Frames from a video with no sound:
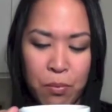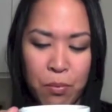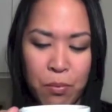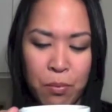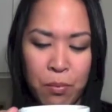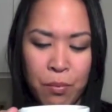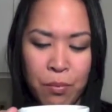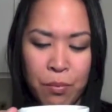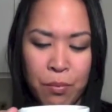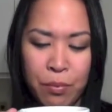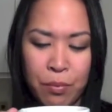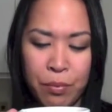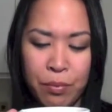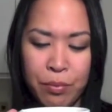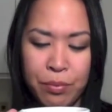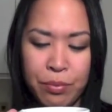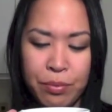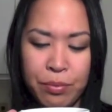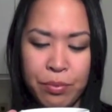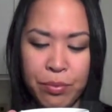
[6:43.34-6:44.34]
Mmm.
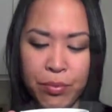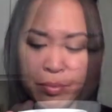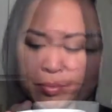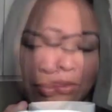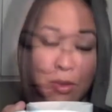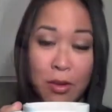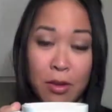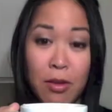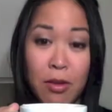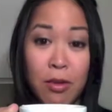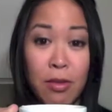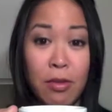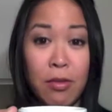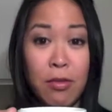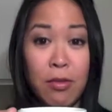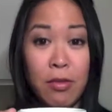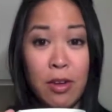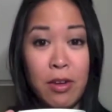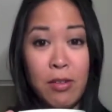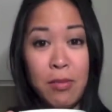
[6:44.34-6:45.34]

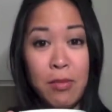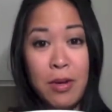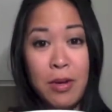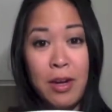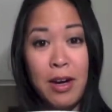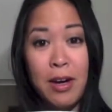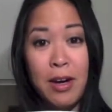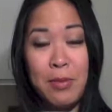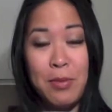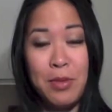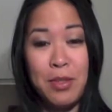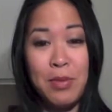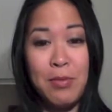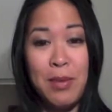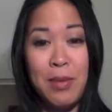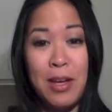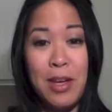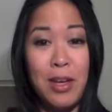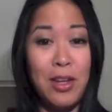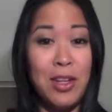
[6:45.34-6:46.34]
Forgive me, I'm just
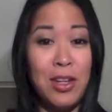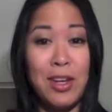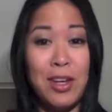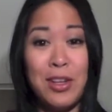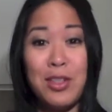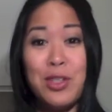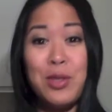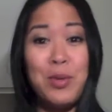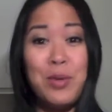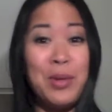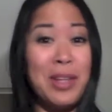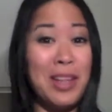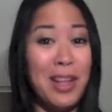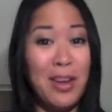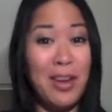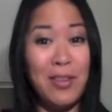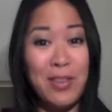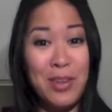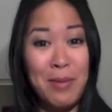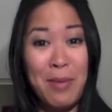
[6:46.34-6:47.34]
making like sweet
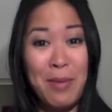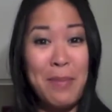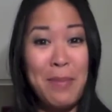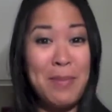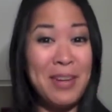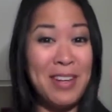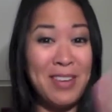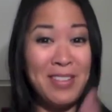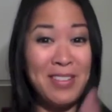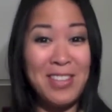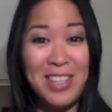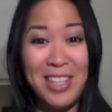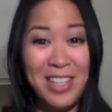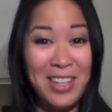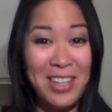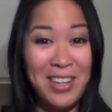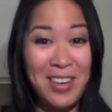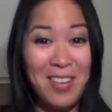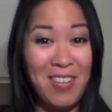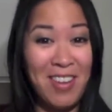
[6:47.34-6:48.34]
love to my mug of tea
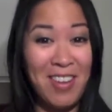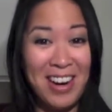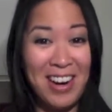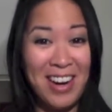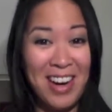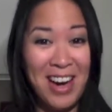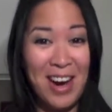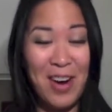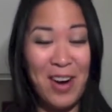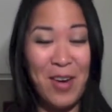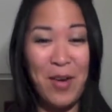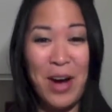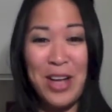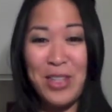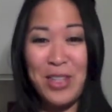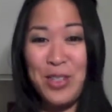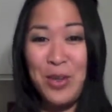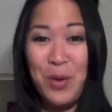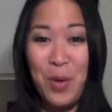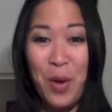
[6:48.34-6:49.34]
here right now
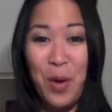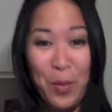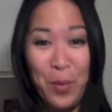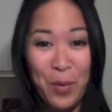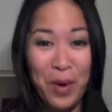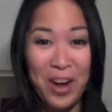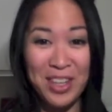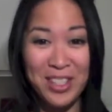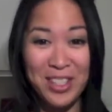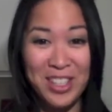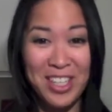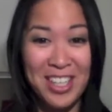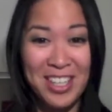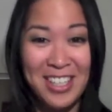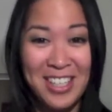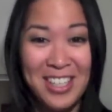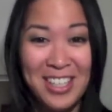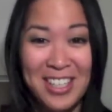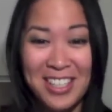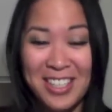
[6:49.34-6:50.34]
as you're all watching.
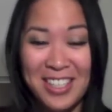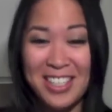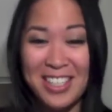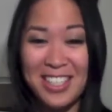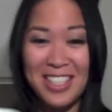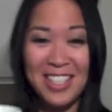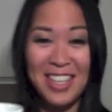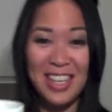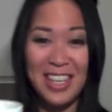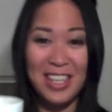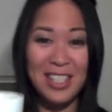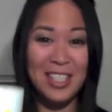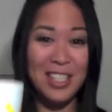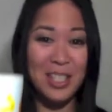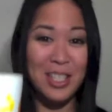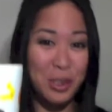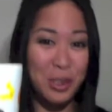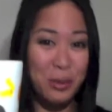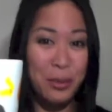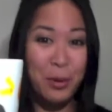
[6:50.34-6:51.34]
This is like
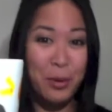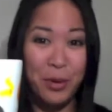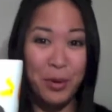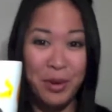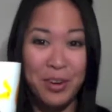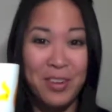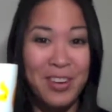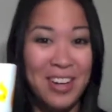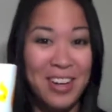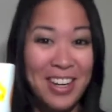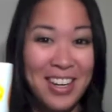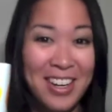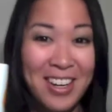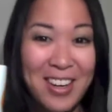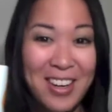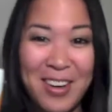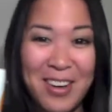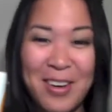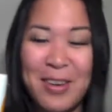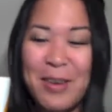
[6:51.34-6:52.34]
tea porn right
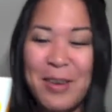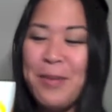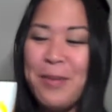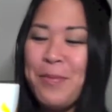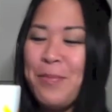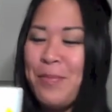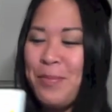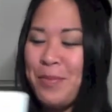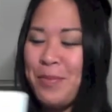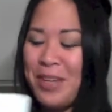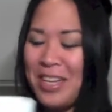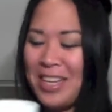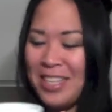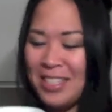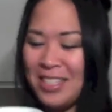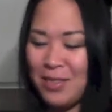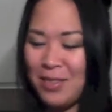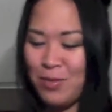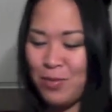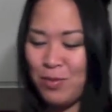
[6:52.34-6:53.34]
here. But
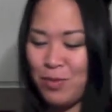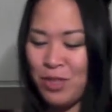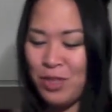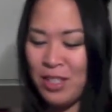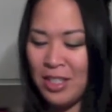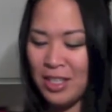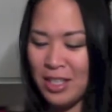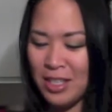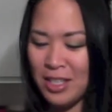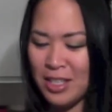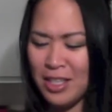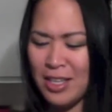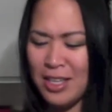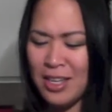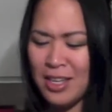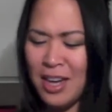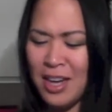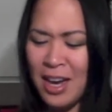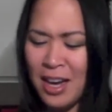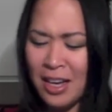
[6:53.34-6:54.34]
it's really
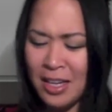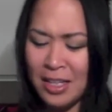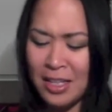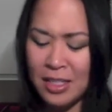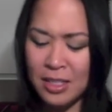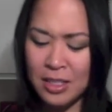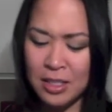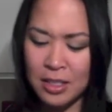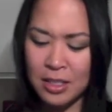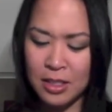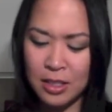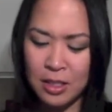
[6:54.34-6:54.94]
nice.